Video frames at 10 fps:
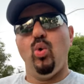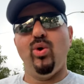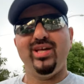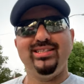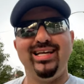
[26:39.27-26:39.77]

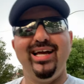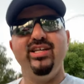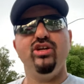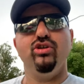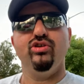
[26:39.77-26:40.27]
within 10
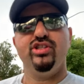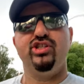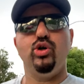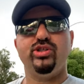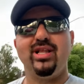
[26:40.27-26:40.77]
years,
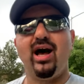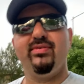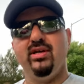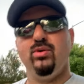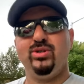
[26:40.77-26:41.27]

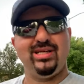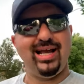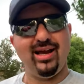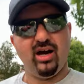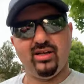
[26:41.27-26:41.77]
Yugoslavia was in
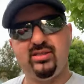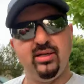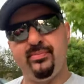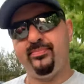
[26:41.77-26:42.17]
chaos.